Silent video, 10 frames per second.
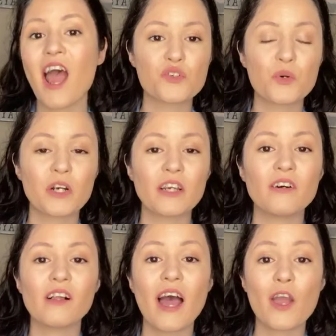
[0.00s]

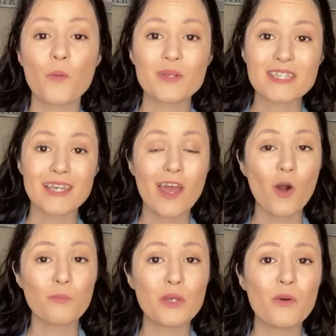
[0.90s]
I hope it's going to
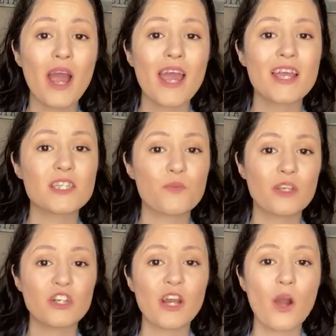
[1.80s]
help you guys when
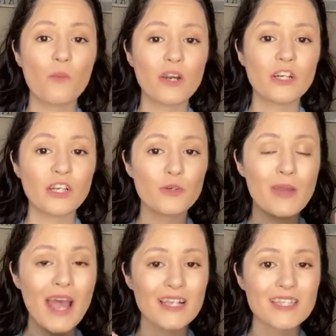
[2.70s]
you're out wearing your
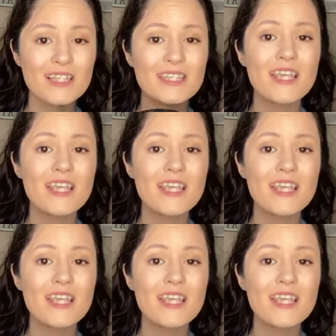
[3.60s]
masks